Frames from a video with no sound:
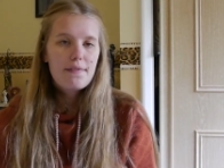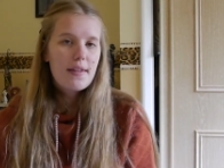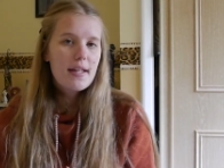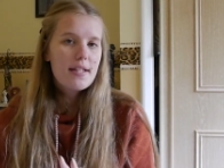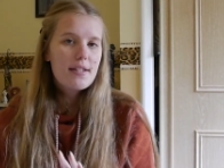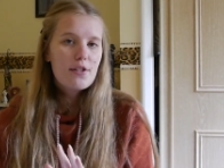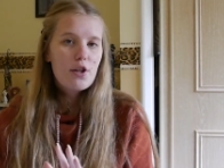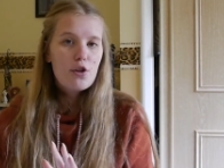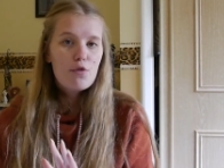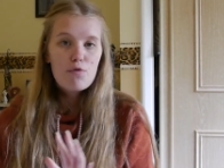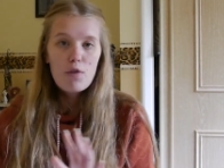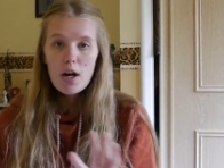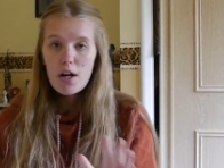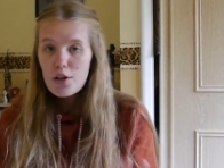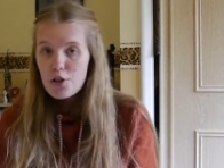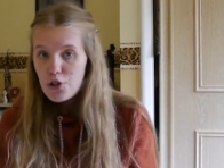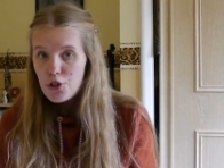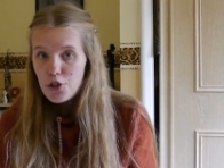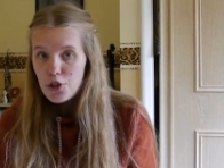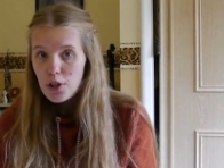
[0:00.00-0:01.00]
there's no
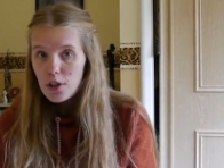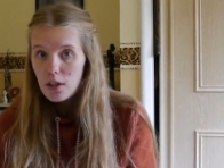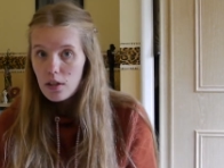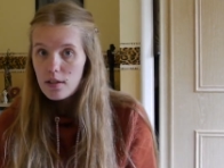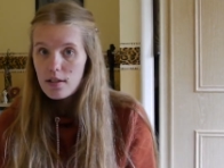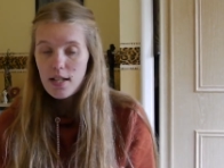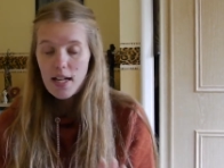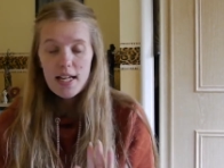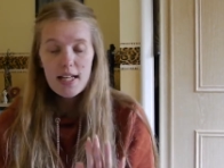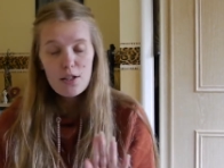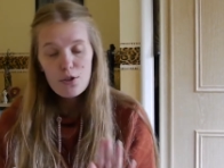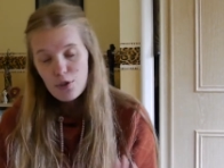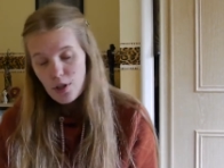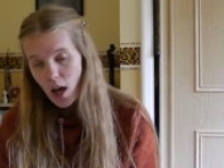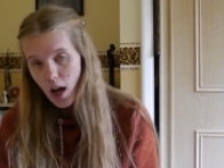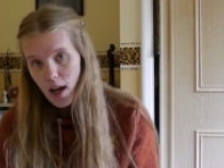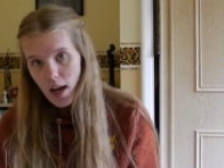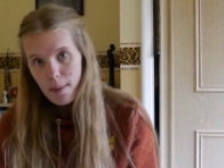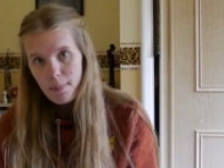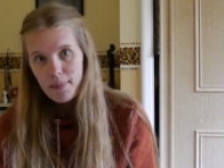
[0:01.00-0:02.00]
rush, take your
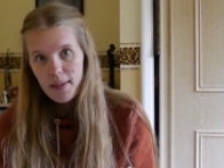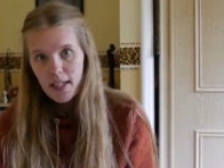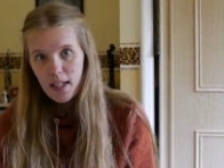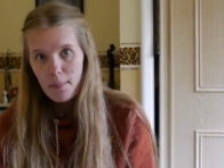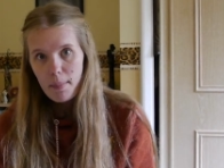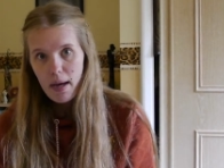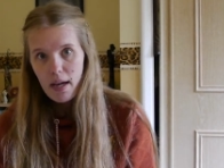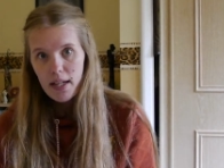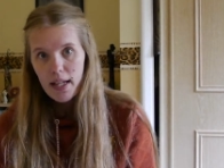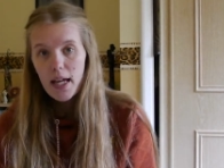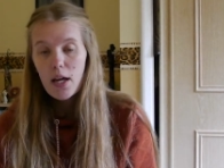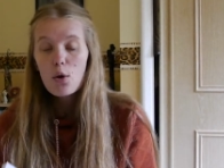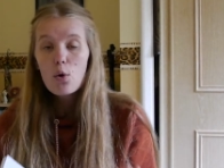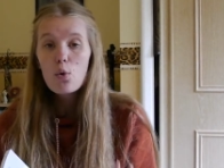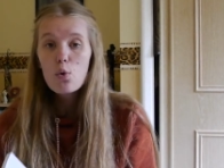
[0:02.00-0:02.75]
time, think about it.